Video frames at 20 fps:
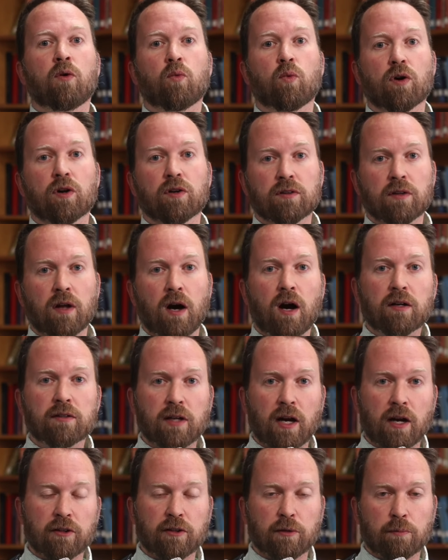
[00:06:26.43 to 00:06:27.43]
were
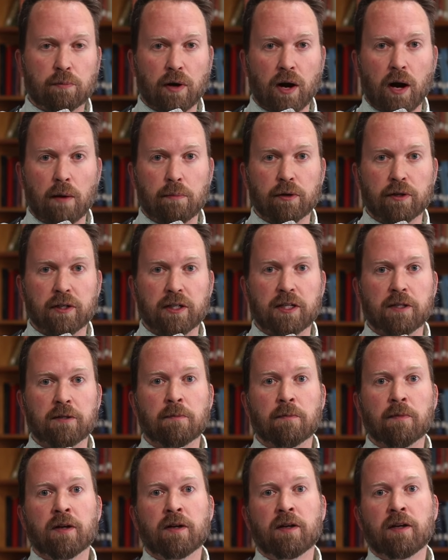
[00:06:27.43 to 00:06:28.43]
locked out of the property